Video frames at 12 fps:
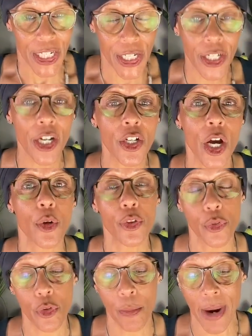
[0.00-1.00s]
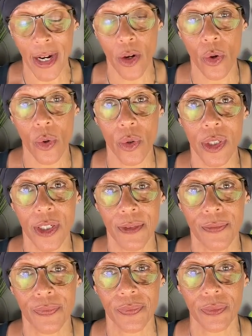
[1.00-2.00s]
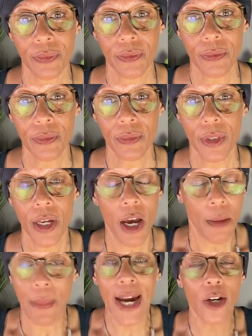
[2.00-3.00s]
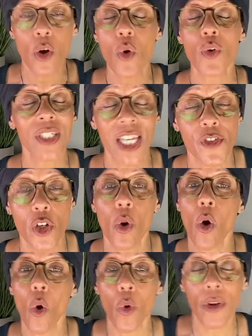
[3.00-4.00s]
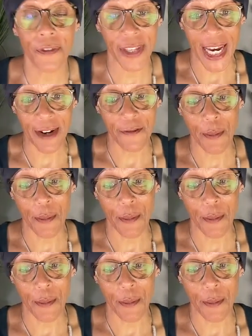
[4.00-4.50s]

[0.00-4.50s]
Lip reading: you can go through my course. My course gives you all of the